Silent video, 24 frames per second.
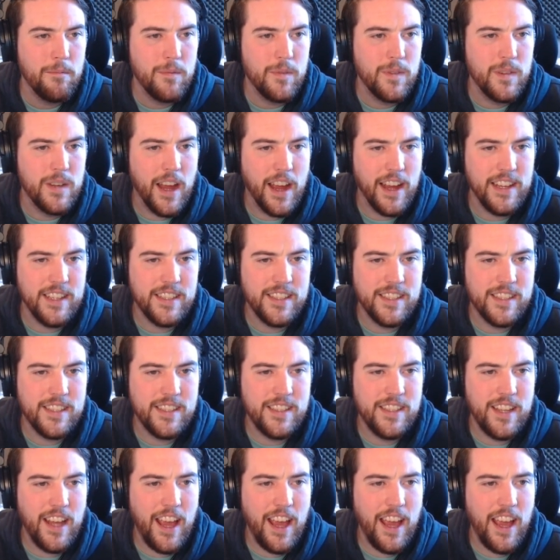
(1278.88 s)
Nice
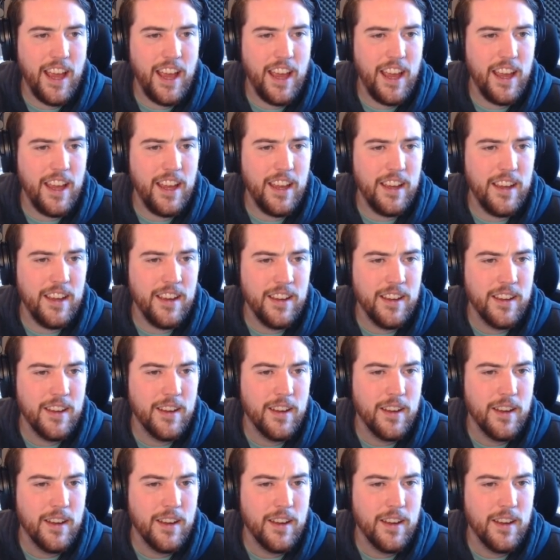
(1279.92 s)
day.